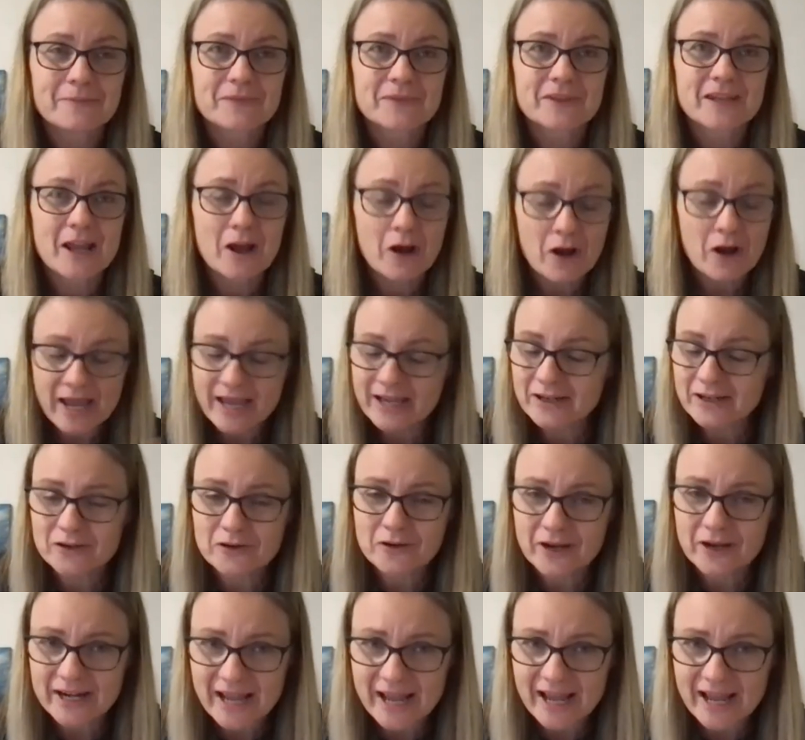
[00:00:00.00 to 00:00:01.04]
Now, I had
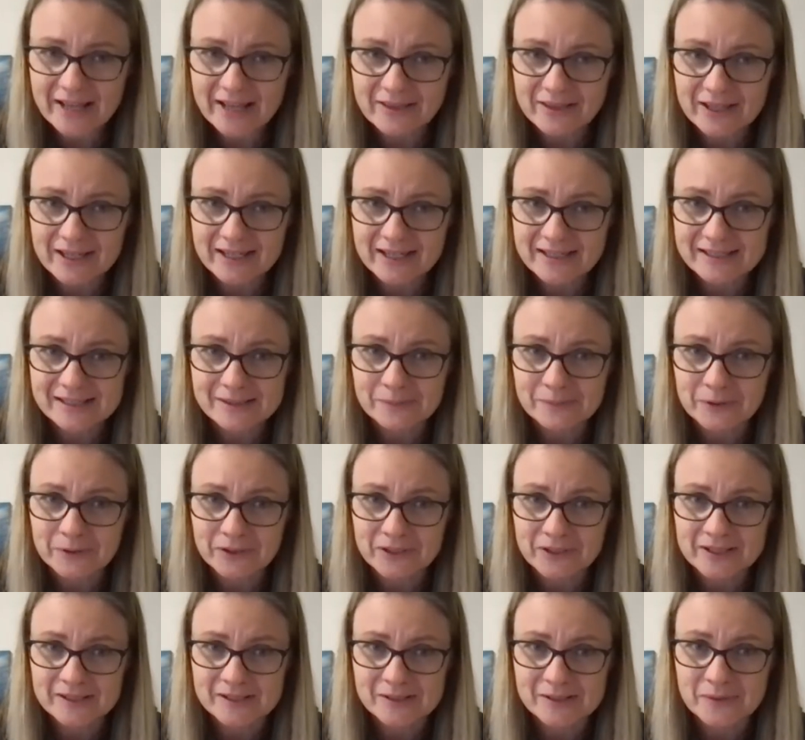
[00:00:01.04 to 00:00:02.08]
not had that
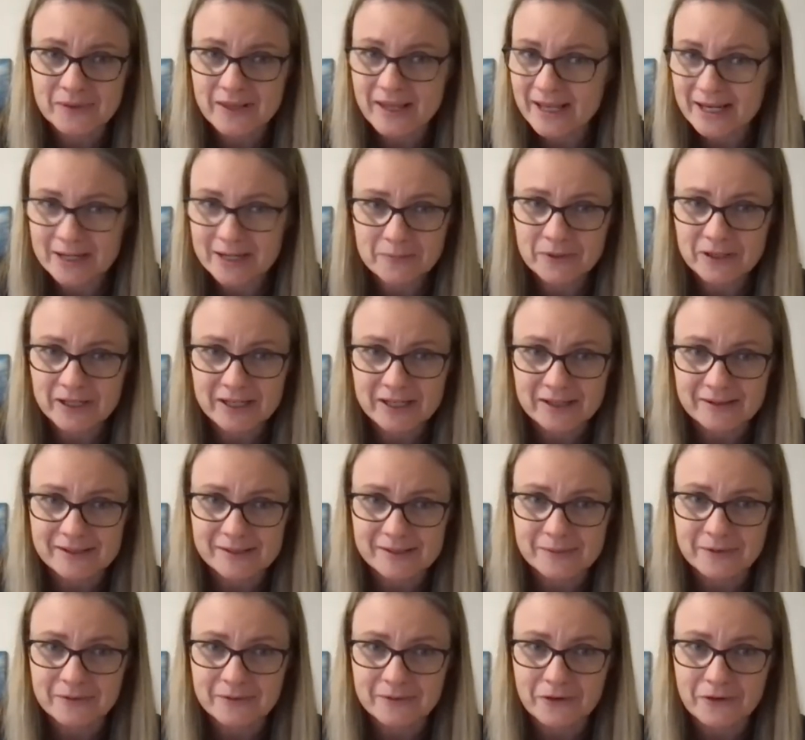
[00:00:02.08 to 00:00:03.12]
experience with anybody else
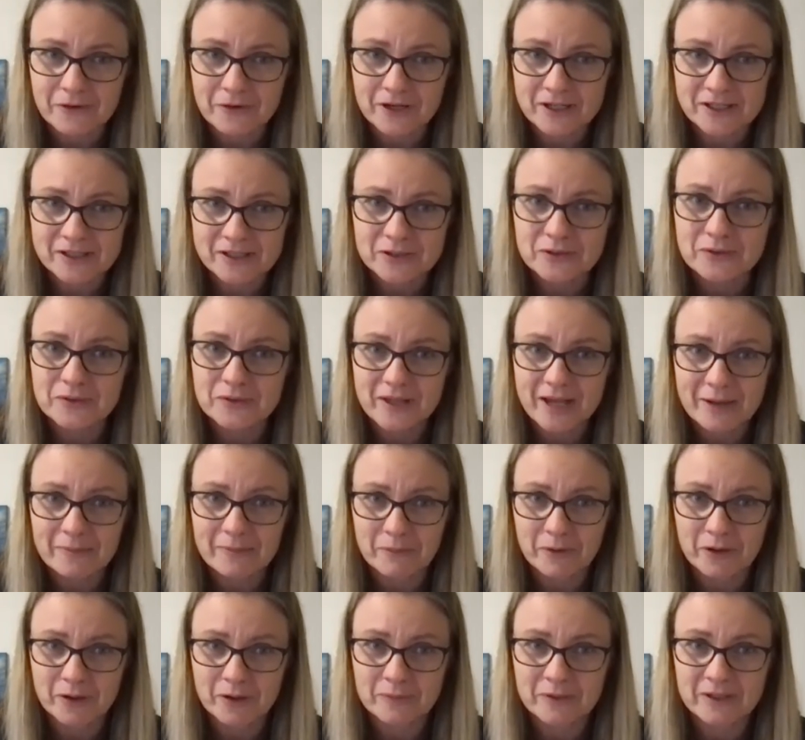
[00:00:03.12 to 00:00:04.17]
before until that
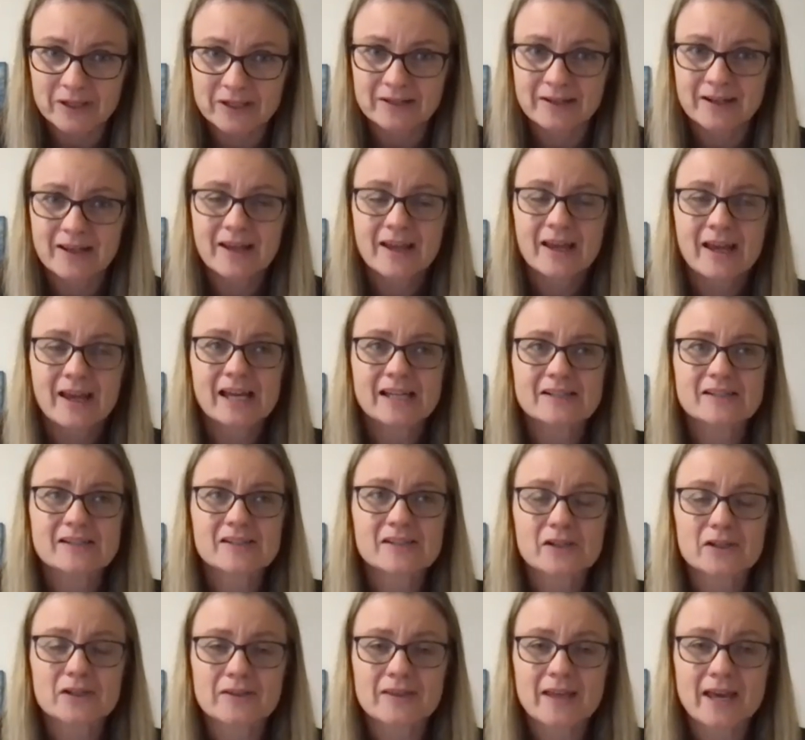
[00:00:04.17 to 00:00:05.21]
moment. And
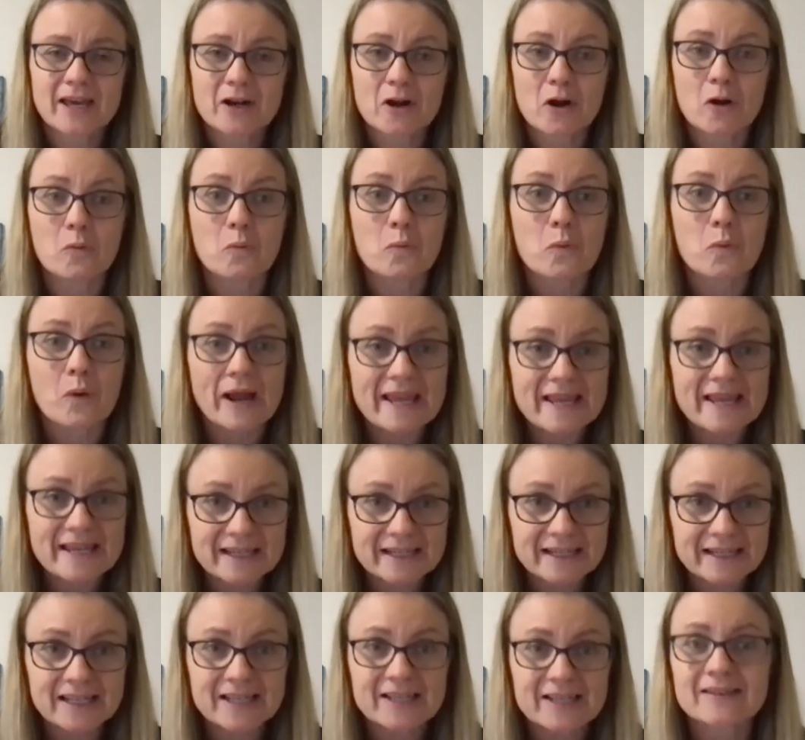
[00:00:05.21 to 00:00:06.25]
so that
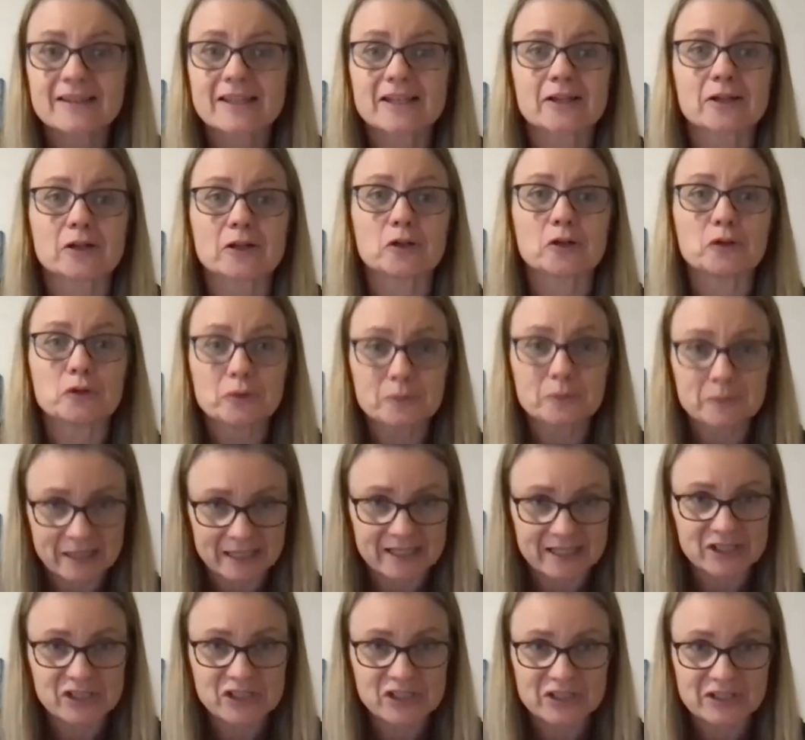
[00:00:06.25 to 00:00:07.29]
awakening, the
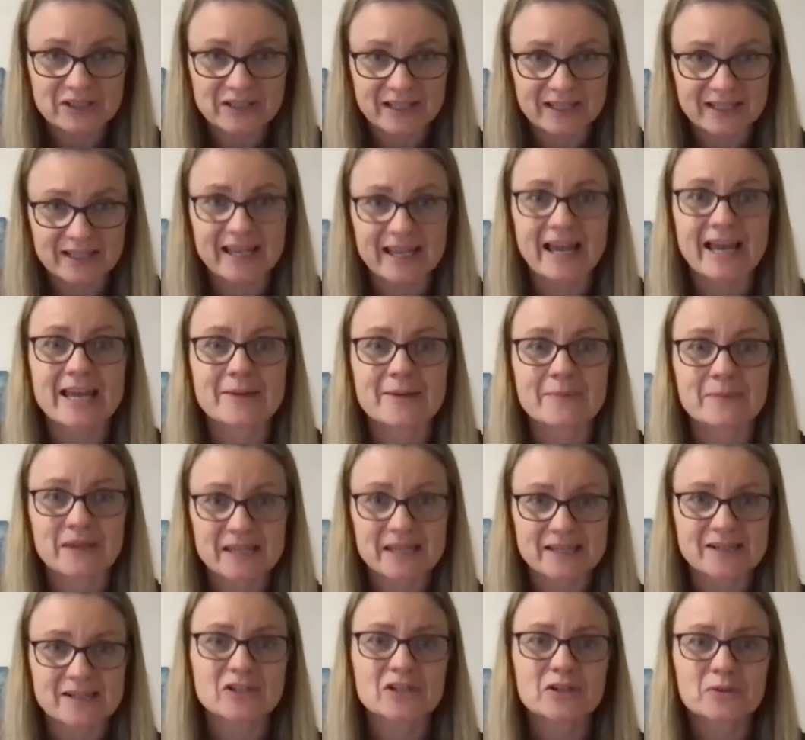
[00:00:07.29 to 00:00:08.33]
illumination that came
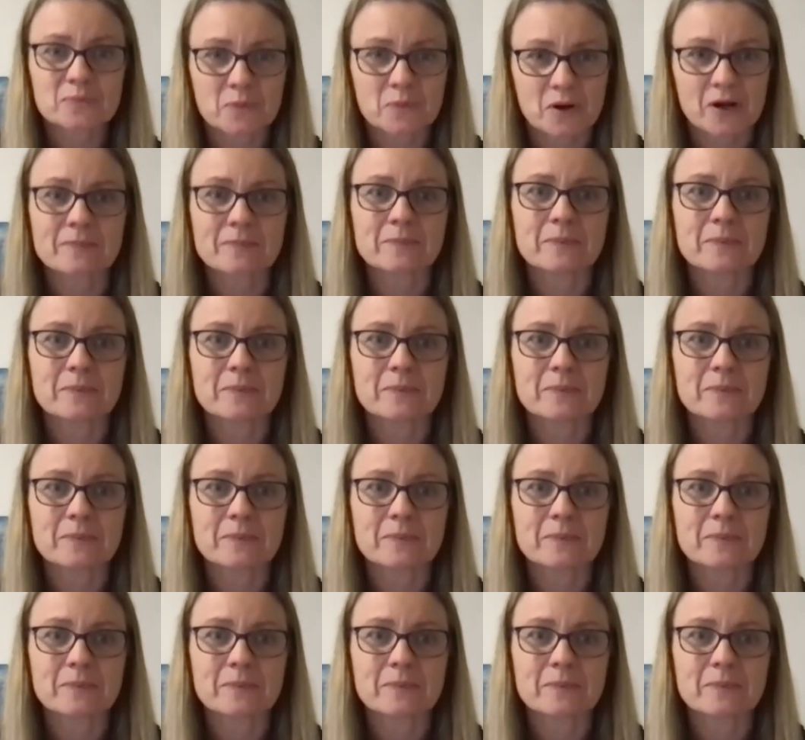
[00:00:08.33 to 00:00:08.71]
into my